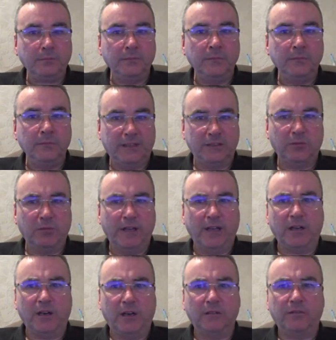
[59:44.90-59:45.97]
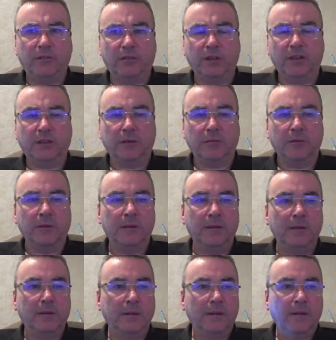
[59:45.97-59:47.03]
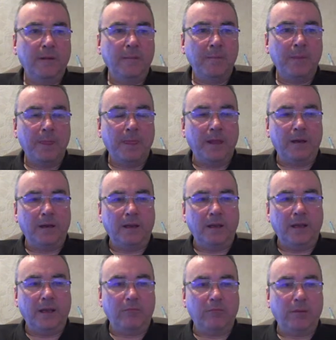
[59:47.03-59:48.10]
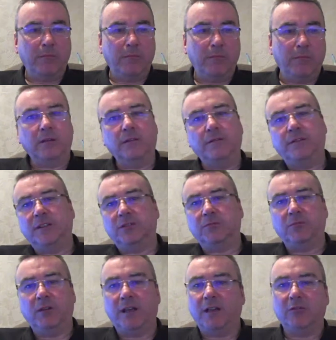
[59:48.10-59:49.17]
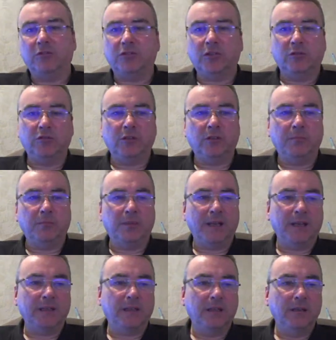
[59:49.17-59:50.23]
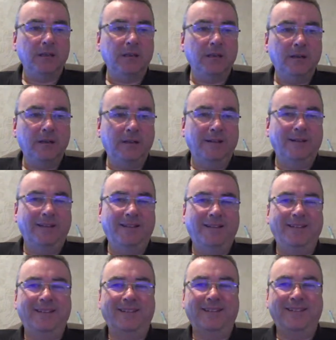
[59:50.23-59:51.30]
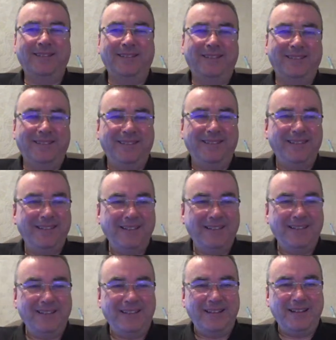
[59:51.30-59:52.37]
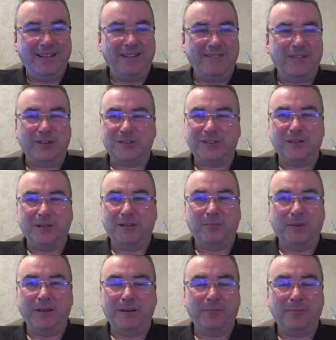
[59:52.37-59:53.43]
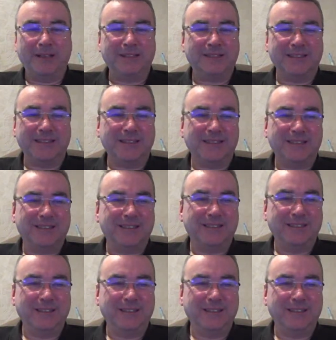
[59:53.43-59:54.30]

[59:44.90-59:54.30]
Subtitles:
I had to work hard for it though. And went back on the Fishing Warehouse social and blanked. I've not been to the place since.